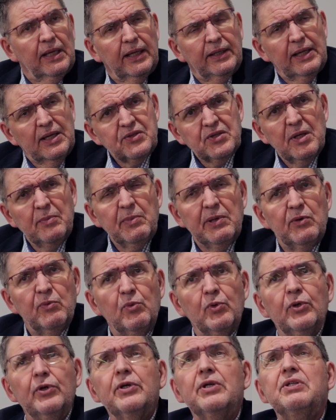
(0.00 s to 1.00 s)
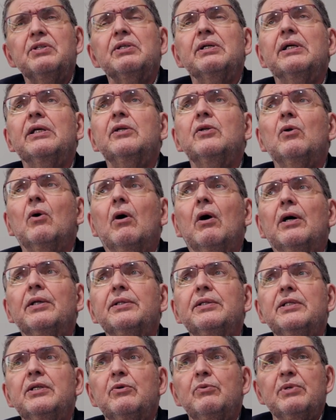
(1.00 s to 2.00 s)
And has there been work done
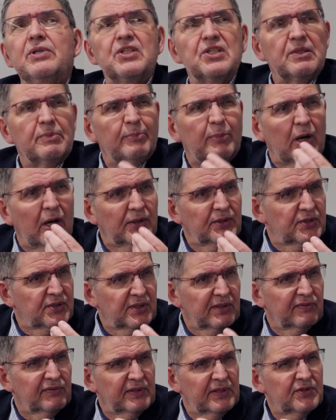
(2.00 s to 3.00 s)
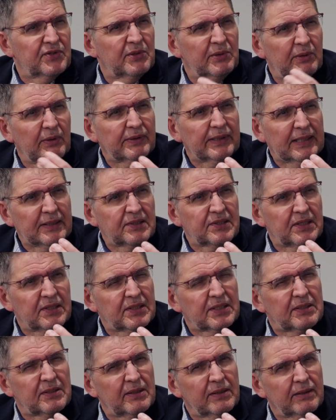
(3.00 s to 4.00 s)
on the responsiveness? That's
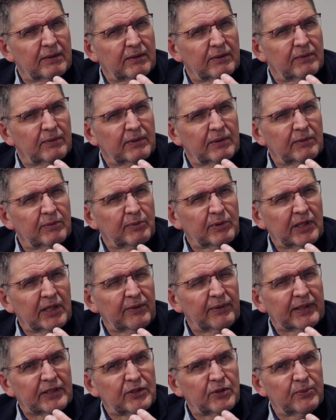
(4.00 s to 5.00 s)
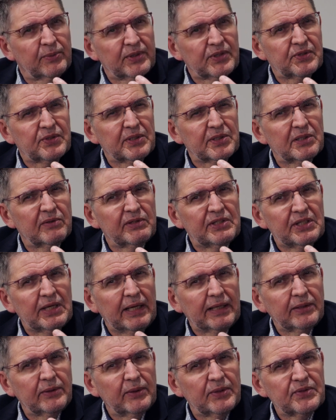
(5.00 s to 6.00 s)
the characteristics of a
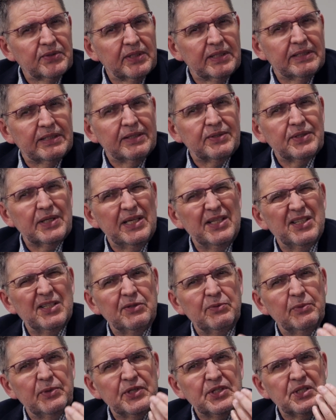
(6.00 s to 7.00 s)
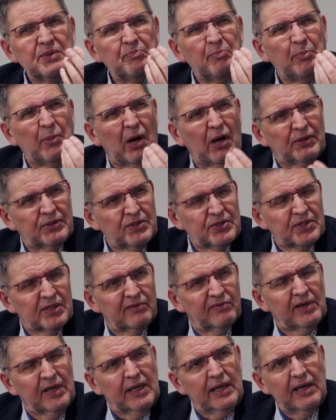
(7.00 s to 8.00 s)
diagnostic test. Is it
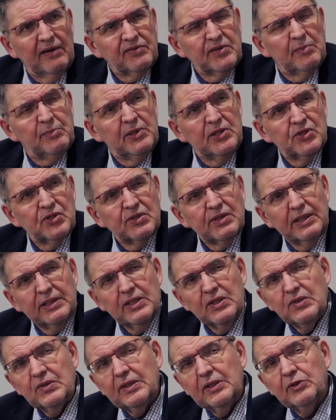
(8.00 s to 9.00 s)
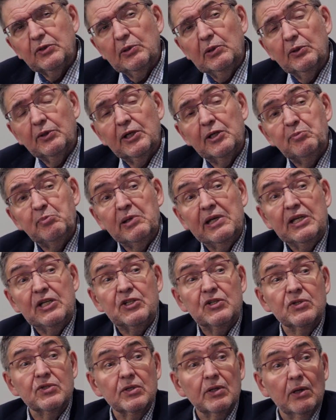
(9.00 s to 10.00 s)
responsive? Have there been studies done to look at
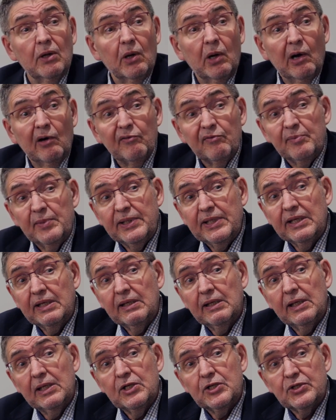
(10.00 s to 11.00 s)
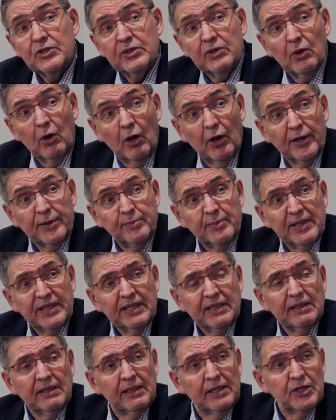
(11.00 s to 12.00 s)
patients off medication, on
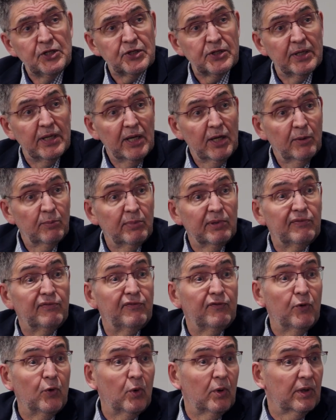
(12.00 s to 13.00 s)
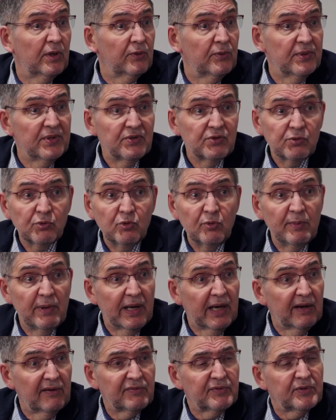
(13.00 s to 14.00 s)
medication, before a resume,
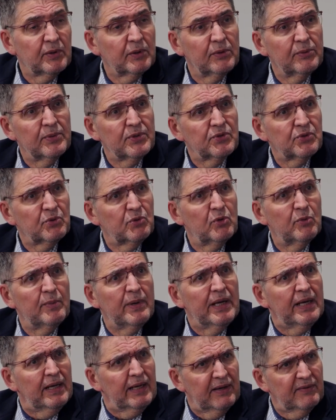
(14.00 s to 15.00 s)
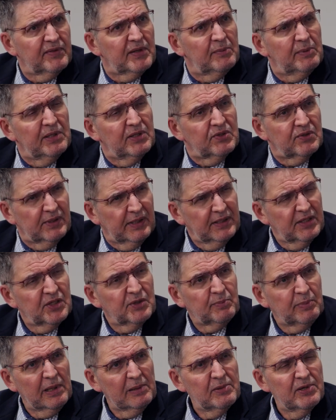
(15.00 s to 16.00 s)
after a resume? Have there been studies
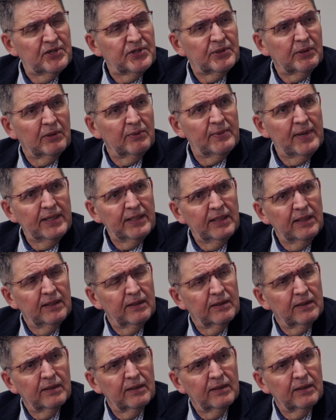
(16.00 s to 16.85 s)
published already?